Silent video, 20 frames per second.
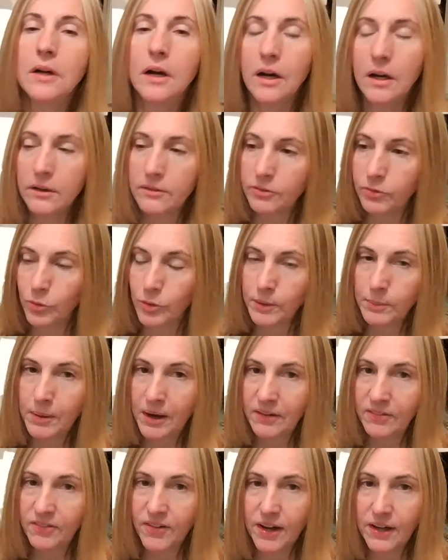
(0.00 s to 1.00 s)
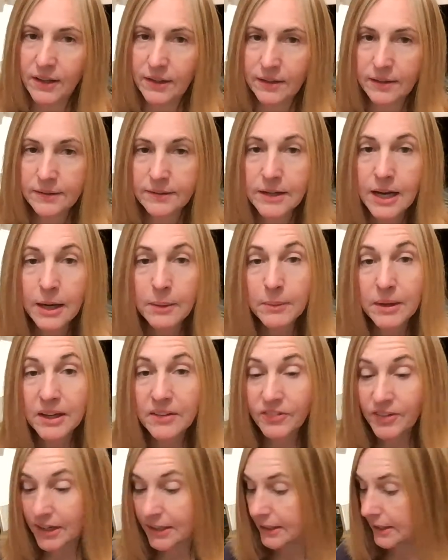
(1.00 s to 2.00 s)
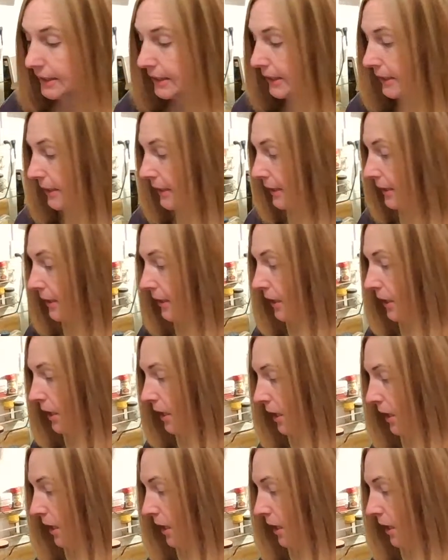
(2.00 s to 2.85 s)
of ribeye fat at a time if I can get it.